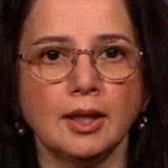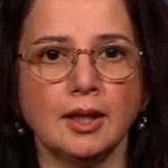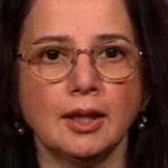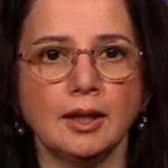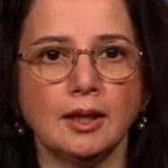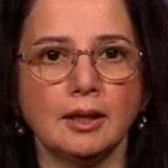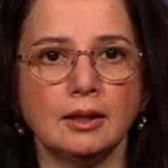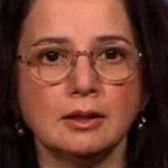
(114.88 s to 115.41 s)

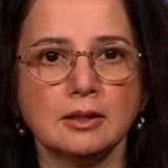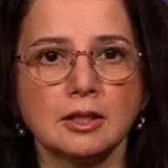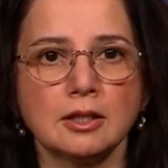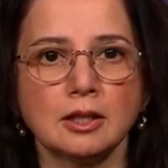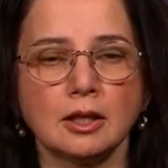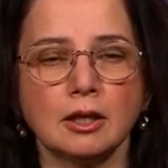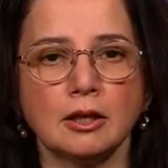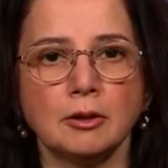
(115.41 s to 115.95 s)
and
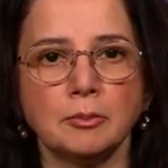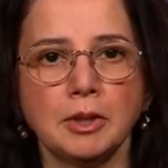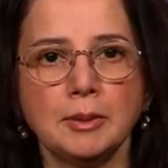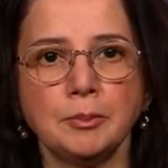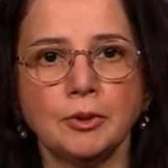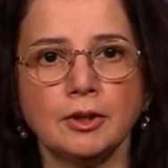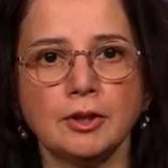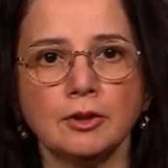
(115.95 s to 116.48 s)
uh,
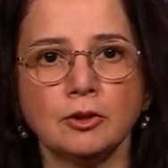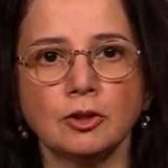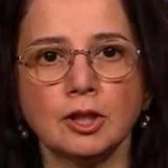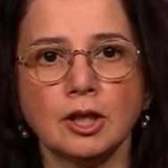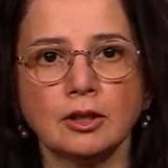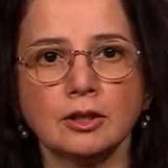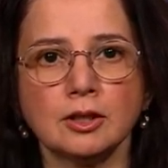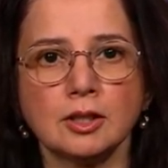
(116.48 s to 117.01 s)
people in their
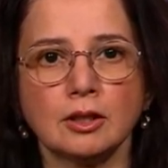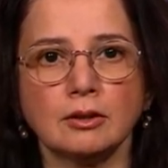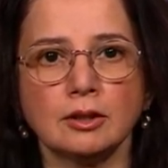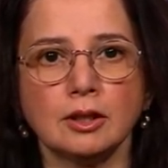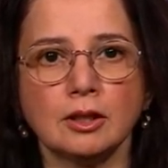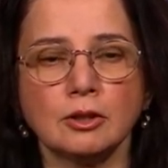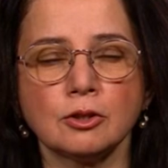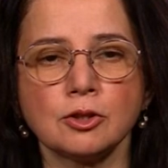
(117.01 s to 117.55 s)
young adult
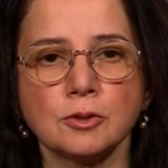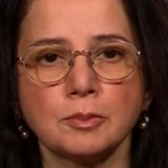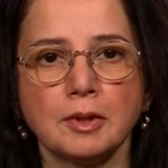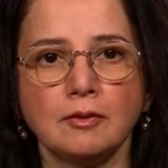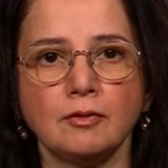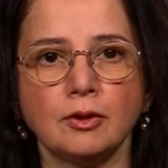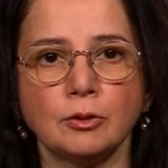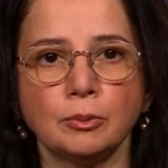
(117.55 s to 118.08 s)
years may
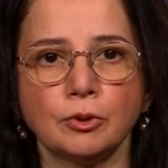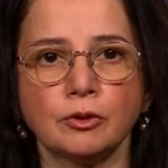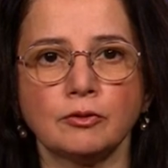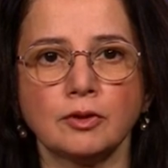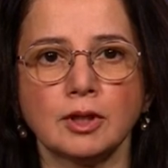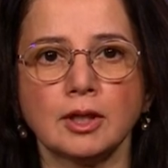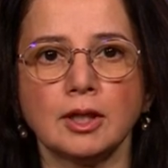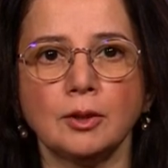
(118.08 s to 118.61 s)
feel
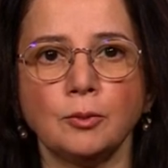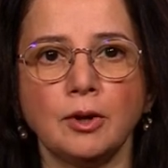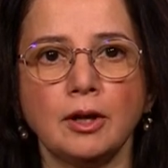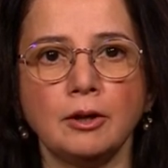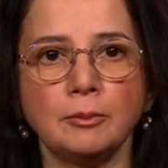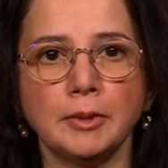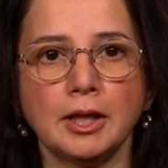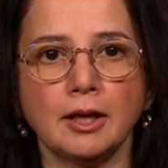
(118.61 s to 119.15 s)
perfectly
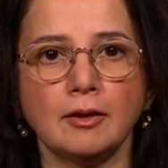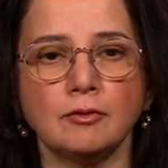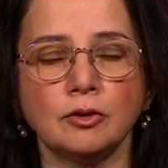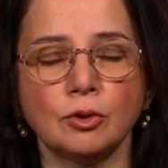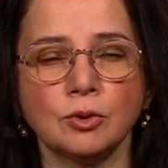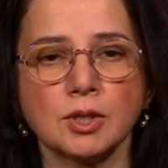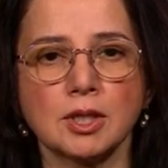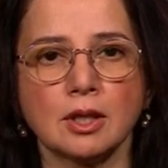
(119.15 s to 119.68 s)
well, may have
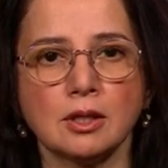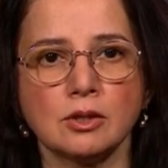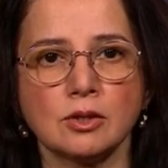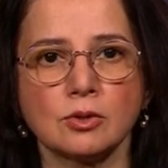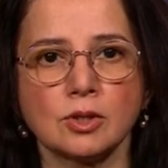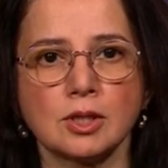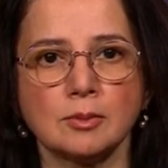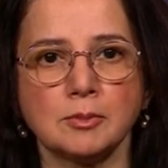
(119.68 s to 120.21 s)
no signs or
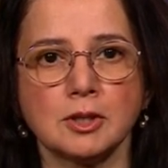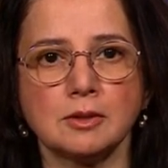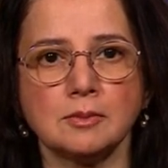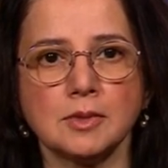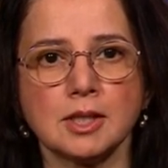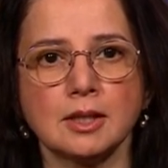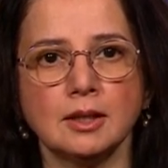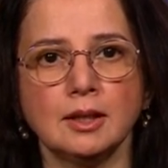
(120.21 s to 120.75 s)

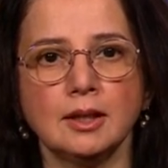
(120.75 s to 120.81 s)
symptoms.